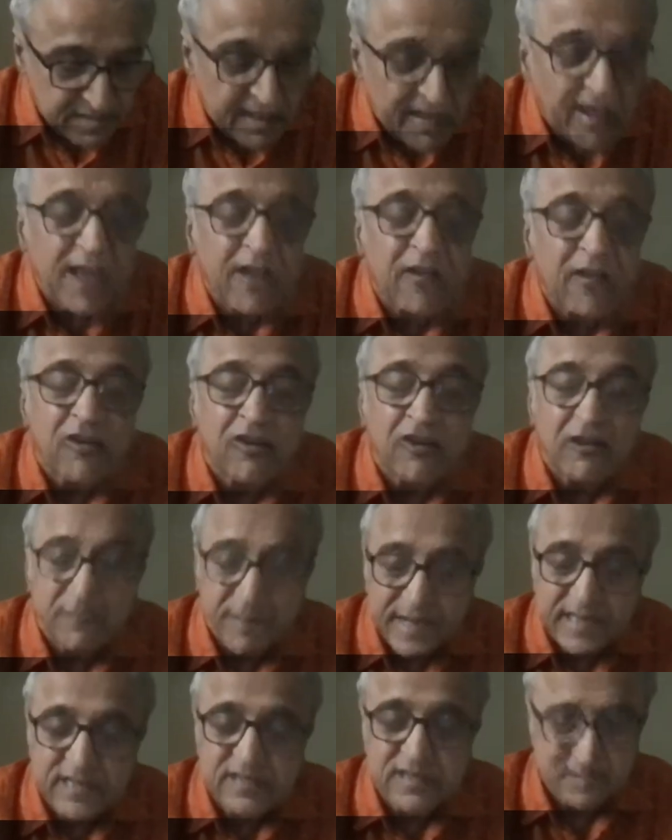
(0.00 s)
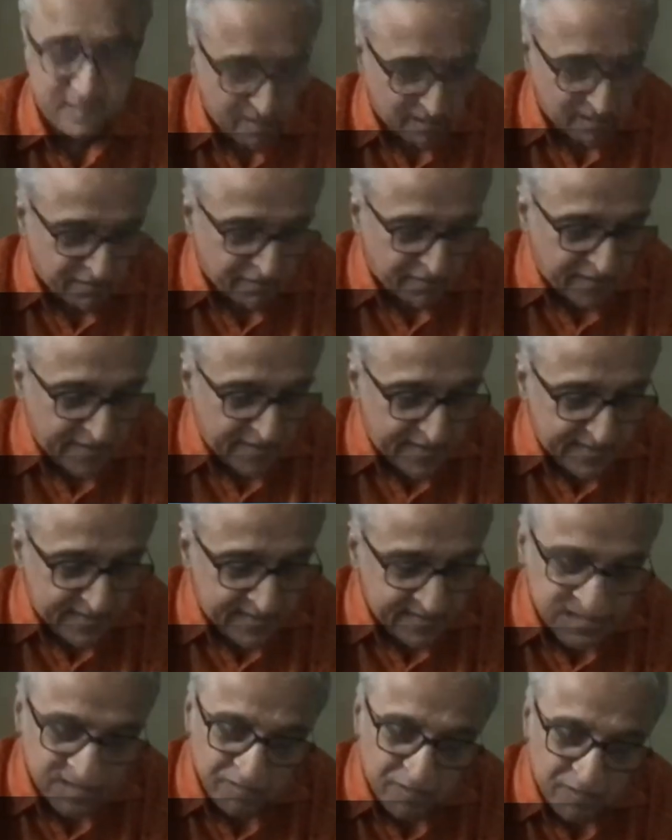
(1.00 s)
e- economics. Or
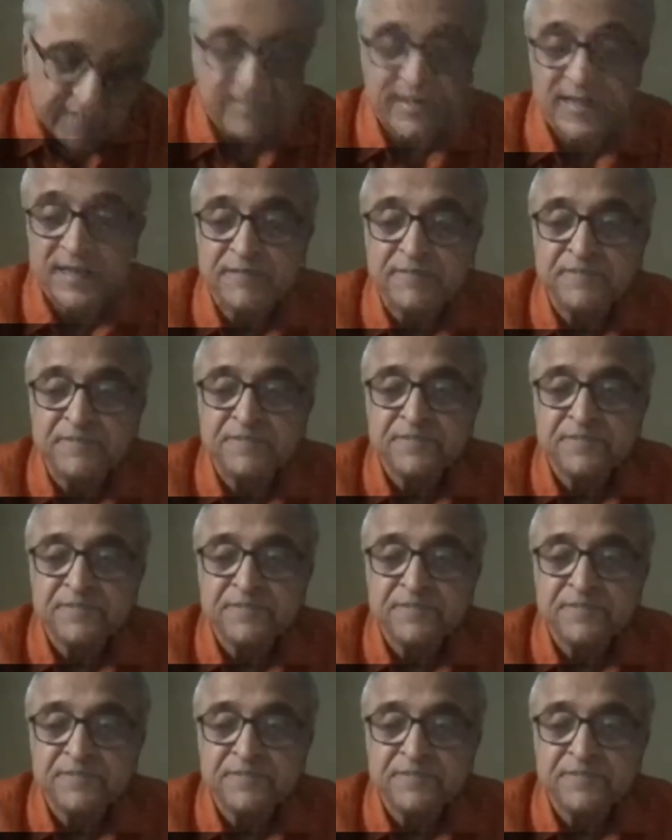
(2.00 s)
finance, whatever.